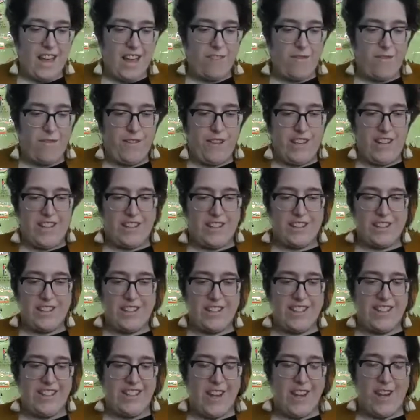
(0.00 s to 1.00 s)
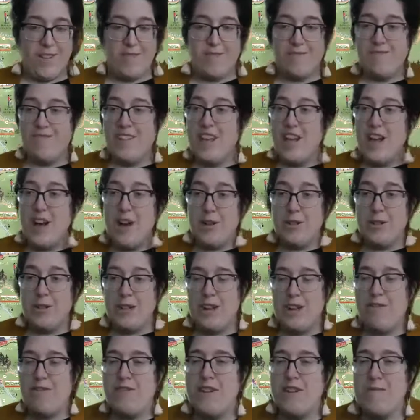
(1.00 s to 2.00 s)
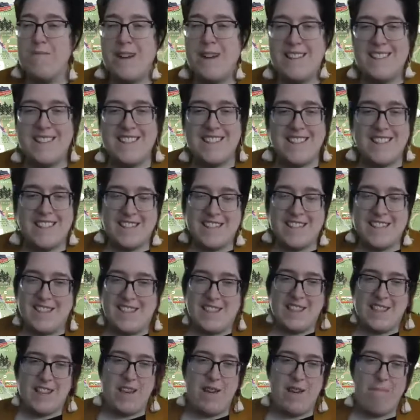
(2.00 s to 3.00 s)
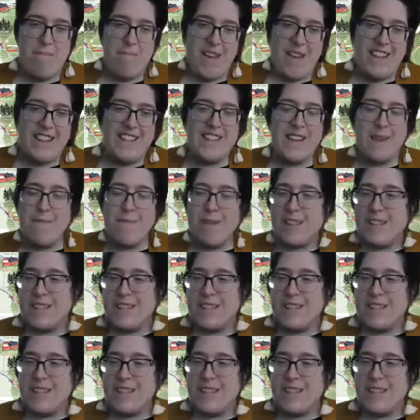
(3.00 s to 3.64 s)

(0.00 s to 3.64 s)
finished, only a few months into the pandemic,